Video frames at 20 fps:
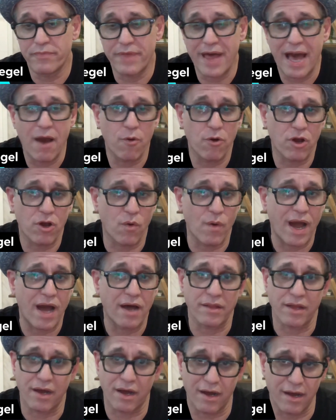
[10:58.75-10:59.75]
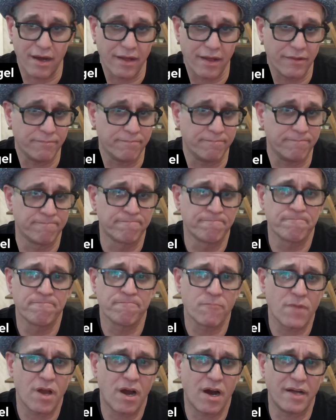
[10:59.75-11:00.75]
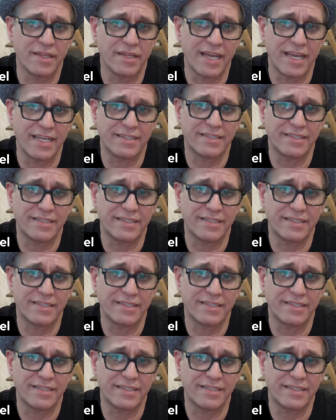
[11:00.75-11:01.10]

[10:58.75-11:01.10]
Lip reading: that will go out on a